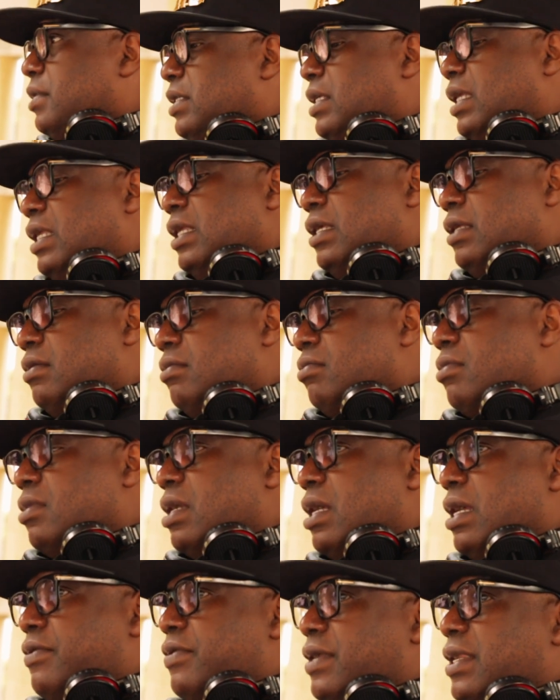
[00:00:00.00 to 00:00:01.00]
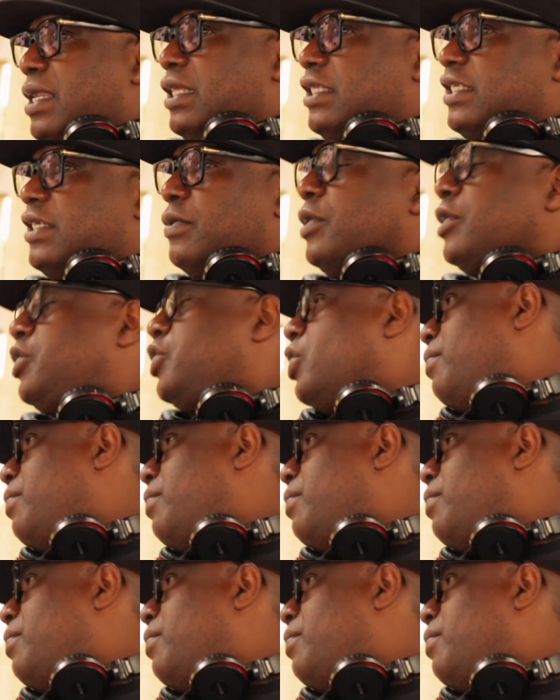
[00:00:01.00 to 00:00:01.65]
Dealing and relating with